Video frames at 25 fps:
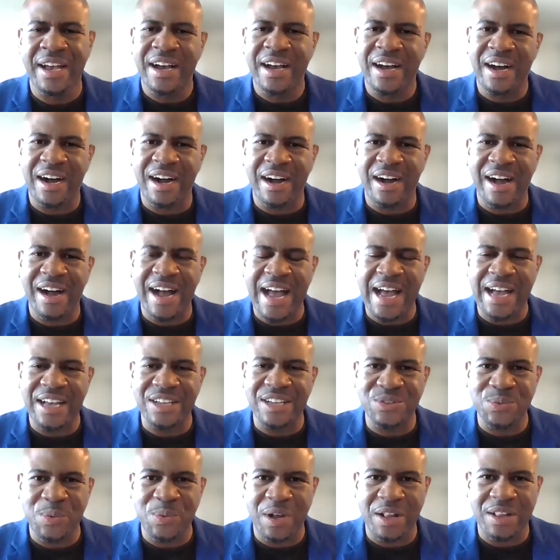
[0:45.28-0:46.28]

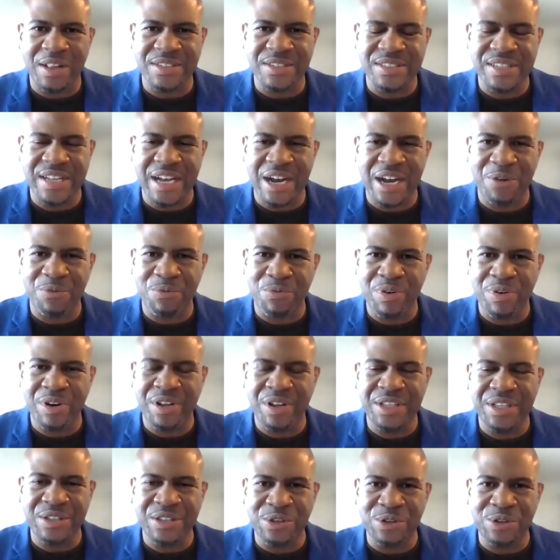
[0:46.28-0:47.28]
as well as now
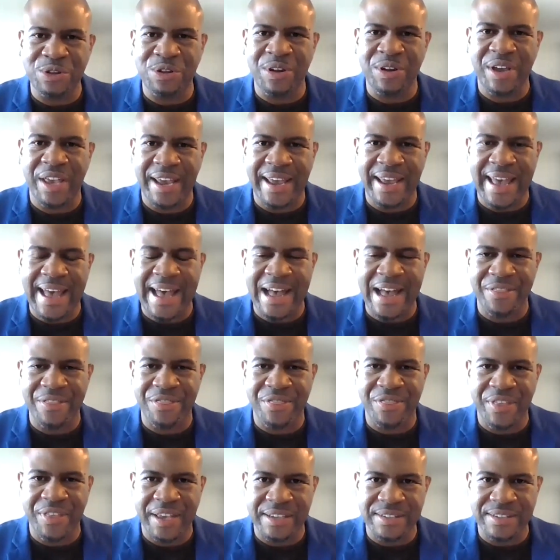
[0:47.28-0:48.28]
really looking
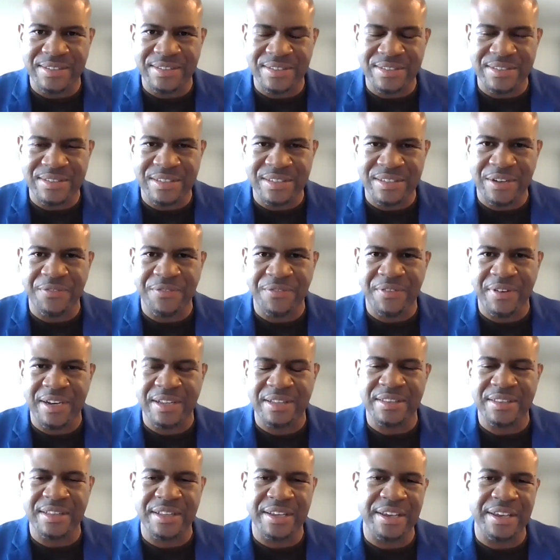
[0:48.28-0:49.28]
at things
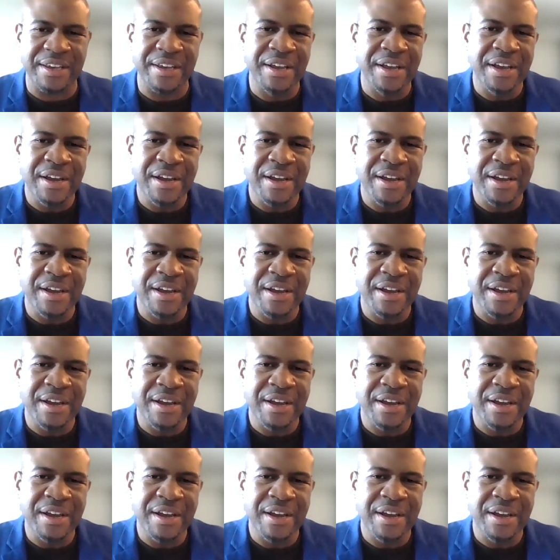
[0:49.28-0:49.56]
differently